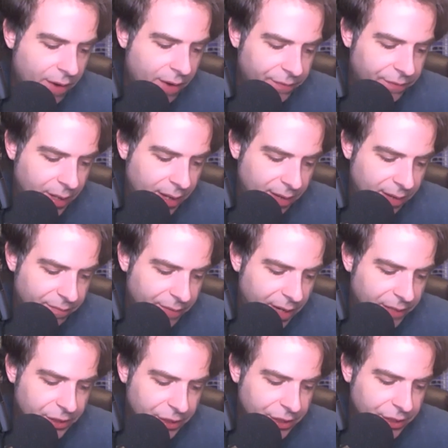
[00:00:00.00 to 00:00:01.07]
of not
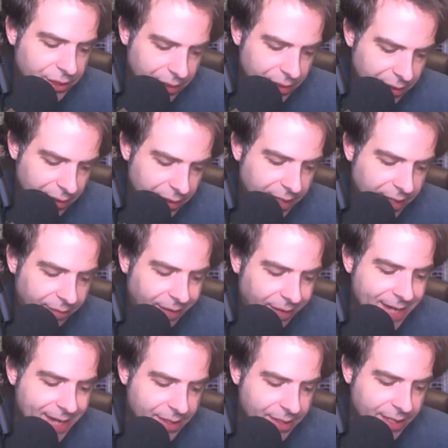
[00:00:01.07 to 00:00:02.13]
just this
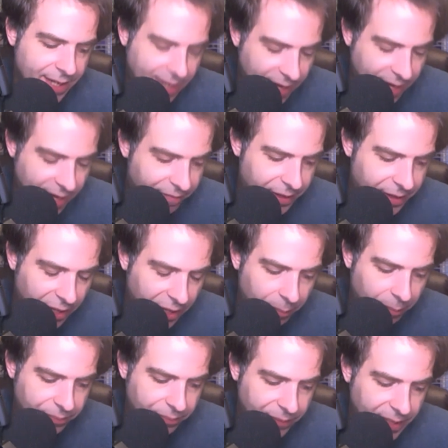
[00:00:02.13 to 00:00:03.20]
idea of that they're
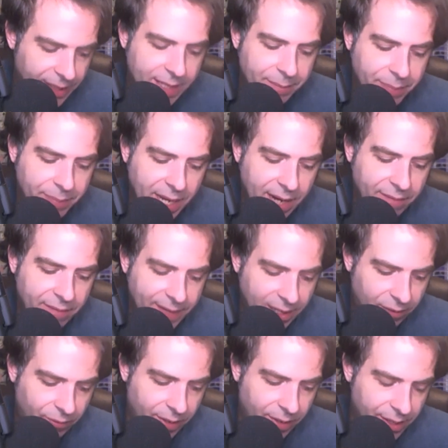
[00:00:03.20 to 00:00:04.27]
elite pedophile
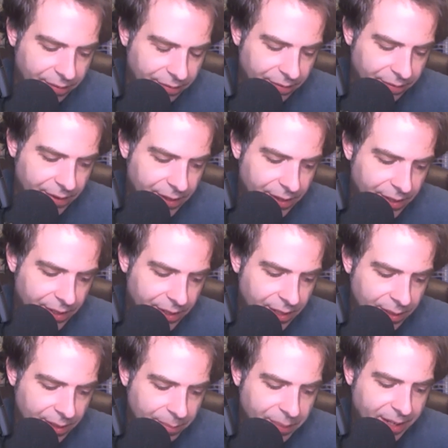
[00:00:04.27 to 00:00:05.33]
rings,
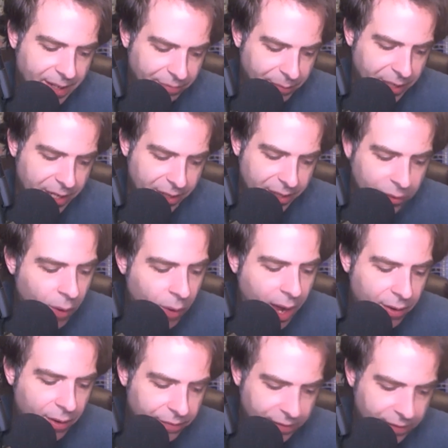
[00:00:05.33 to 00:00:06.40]
but it's muddied the
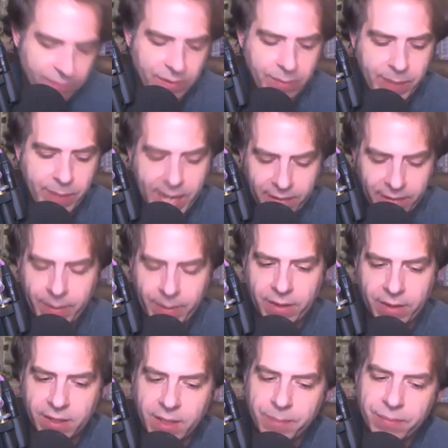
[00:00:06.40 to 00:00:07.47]
waters of debates about the
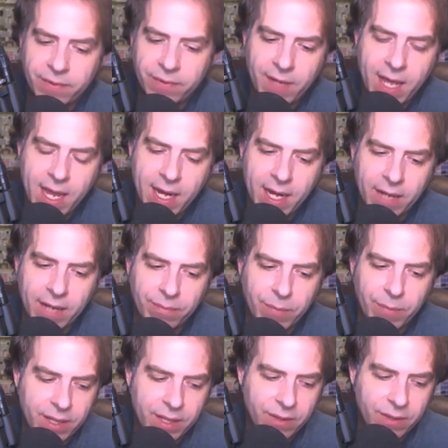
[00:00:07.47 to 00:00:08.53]
deep state. It's
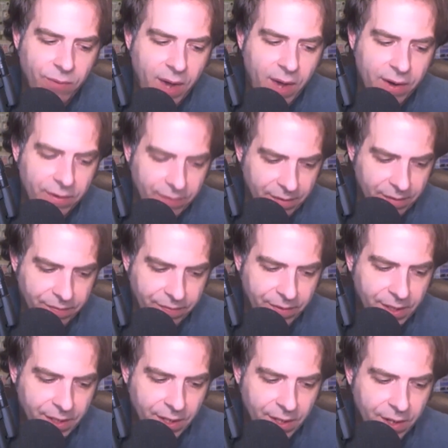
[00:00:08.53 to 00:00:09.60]
muddied the waters of
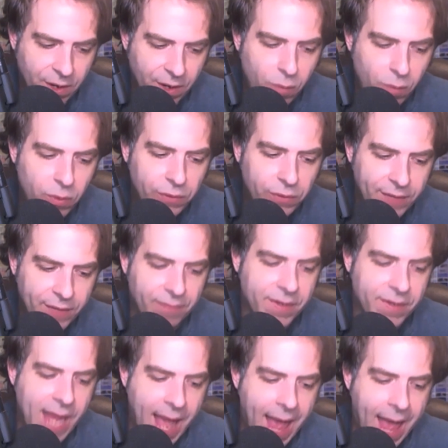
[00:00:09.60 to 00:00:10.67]
almost every
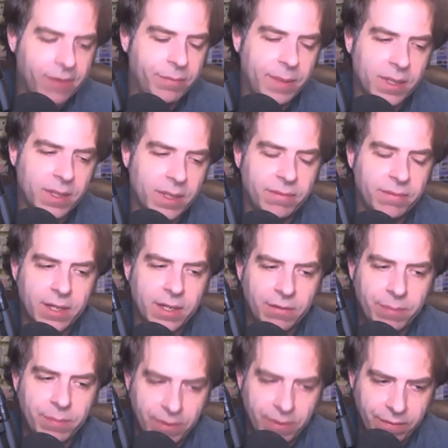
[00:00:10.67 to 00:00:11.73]
aspect of the
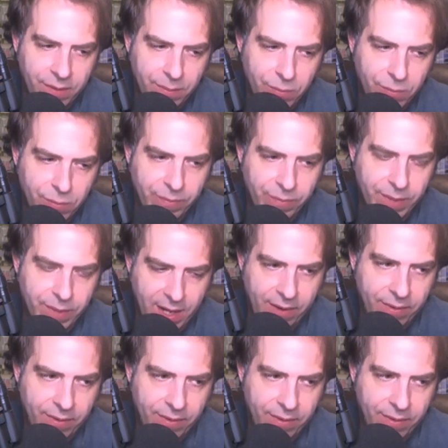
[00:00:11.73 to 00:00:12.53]
conspiracy movement now.